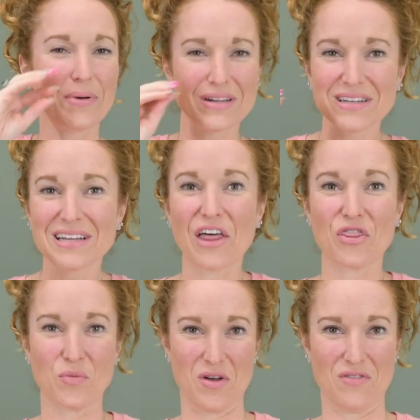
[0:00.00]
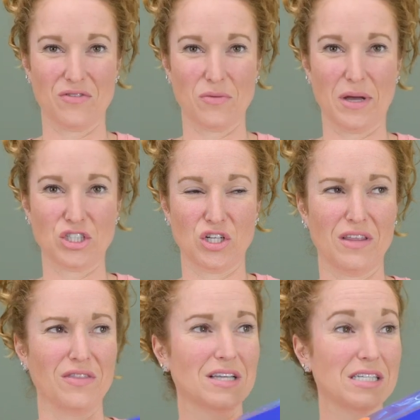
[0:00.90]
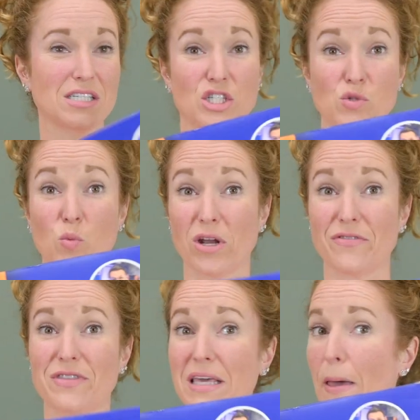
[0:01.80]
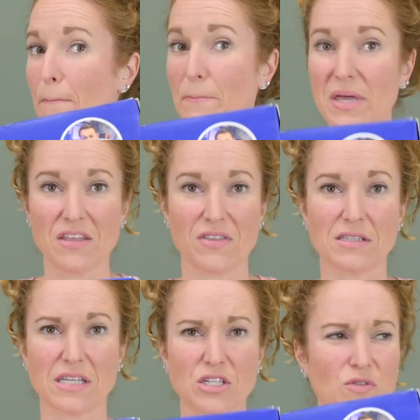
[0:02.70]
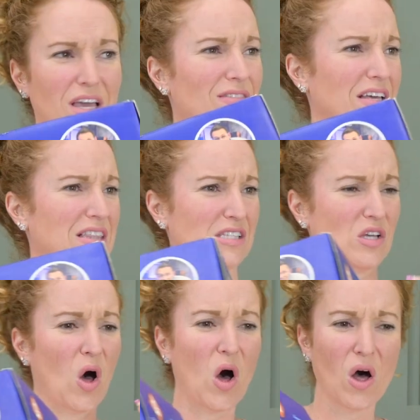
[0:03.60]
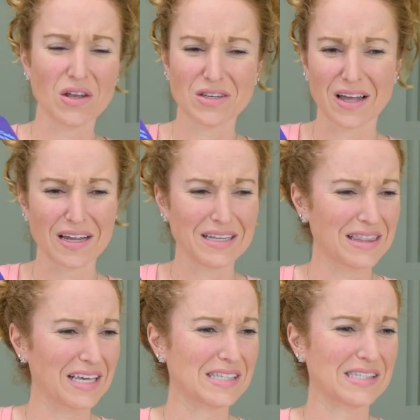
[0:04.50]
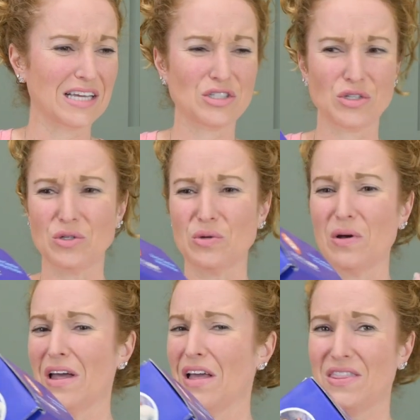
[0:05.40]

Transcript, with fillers: plethora of information, and this is just one of the many things they do. They have like these online things they do.